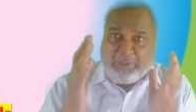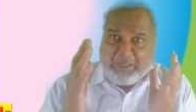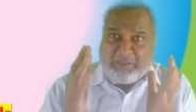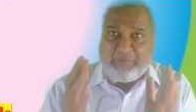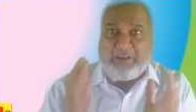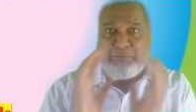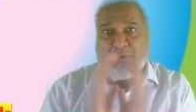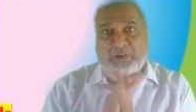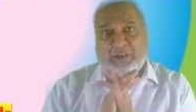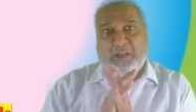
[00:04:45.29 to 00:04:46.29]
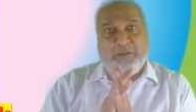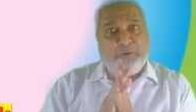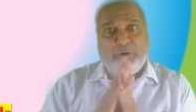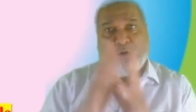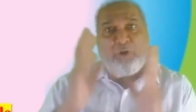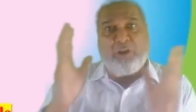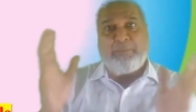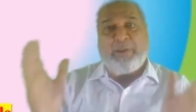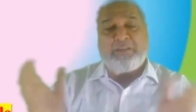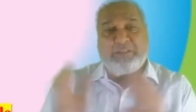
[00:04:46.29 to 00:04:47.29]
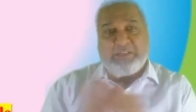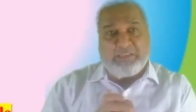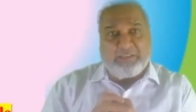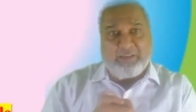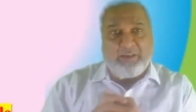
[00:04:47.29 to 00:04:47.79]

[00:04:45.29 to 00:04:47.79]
That is very important. Not all branches.